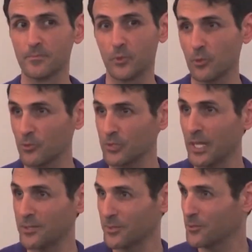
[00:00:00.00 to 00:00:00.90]
So you're
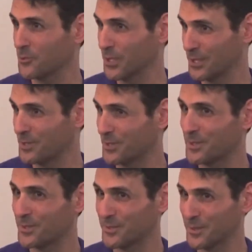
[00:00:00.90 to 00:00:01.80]
starting to get
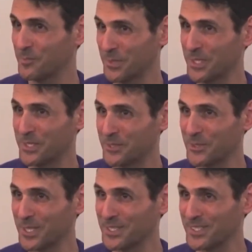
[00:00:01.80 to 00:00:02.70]
the picture,
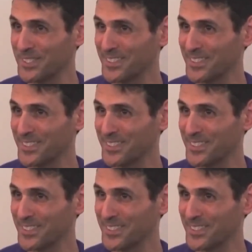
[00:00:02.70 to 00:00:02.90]
right?